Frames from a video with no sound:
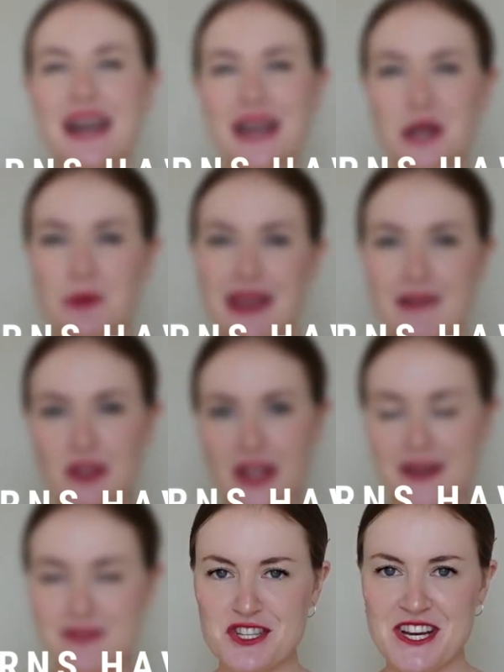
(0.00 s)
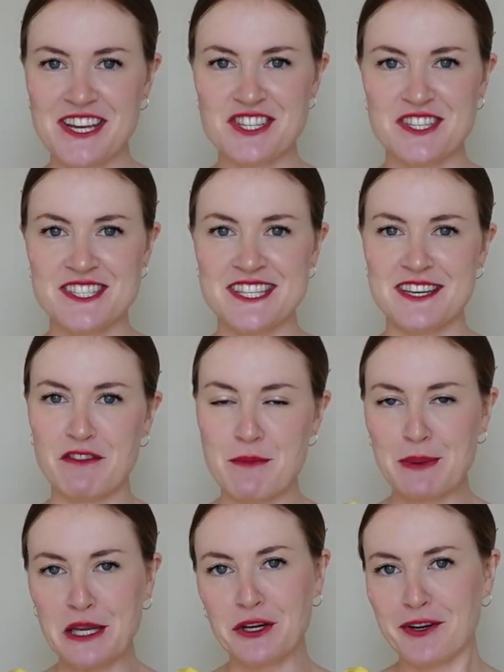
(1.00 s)
I know we have a lot of changes in
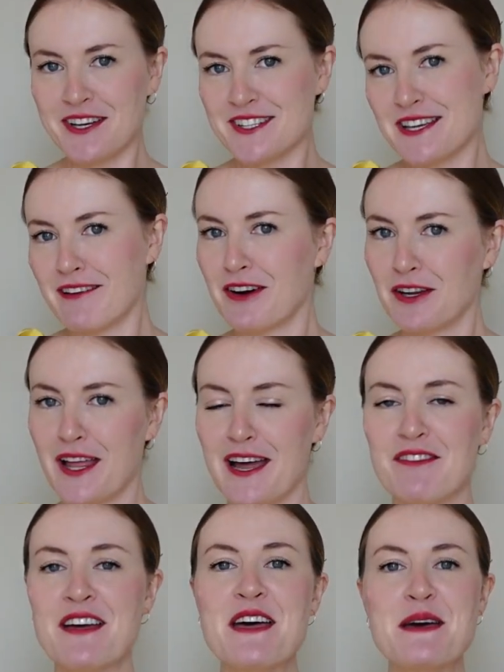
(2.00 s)
different periods of our life